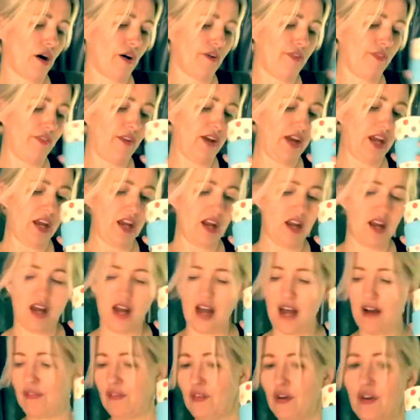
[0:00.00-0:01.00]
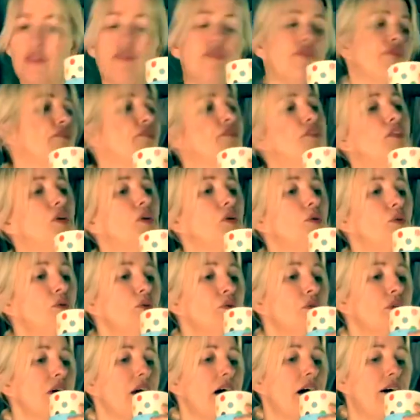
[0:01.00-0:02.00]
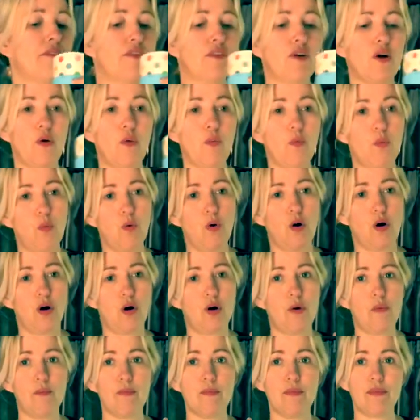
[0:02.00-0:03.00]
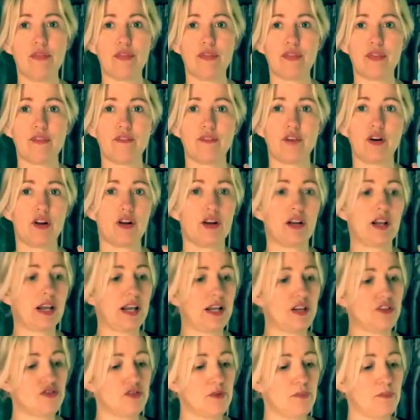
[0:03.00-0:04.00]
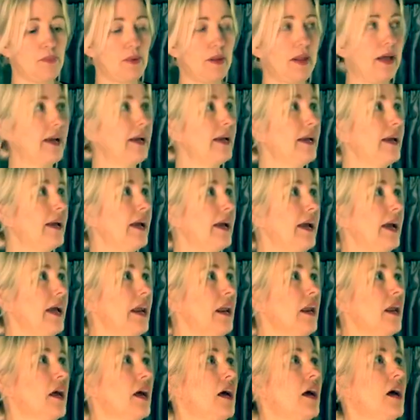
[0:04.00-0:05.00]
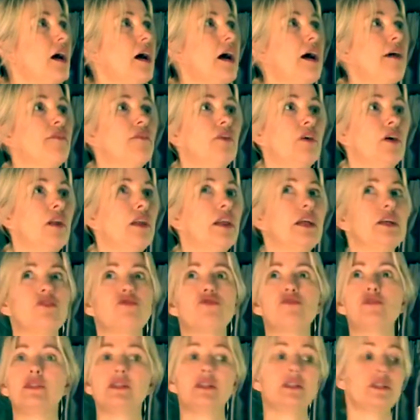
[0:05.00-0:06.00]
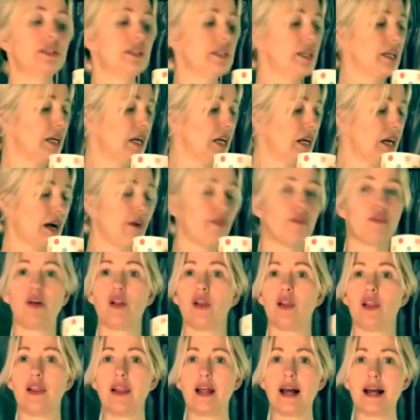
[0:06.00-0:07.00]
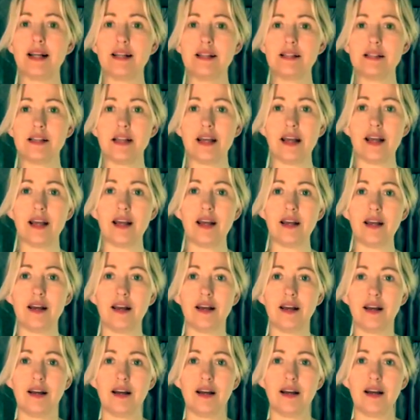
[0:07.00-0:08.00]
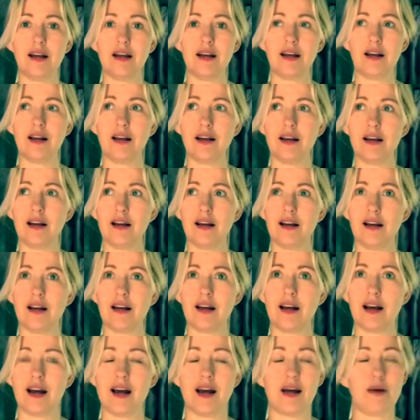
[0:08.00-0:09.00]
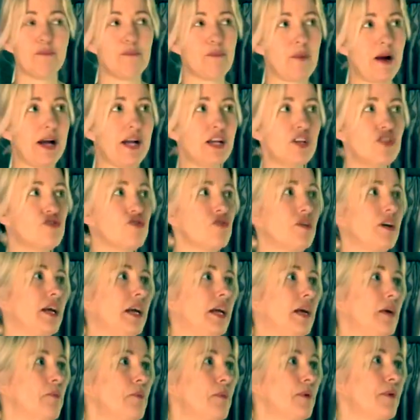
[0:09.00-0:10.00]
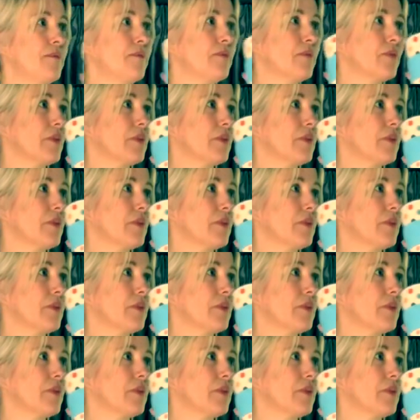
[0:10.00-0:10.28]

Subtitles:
coffee, I've got food, I've got warmth, I've got an electric blanket, I've got electricity, I've got lighting. And my dream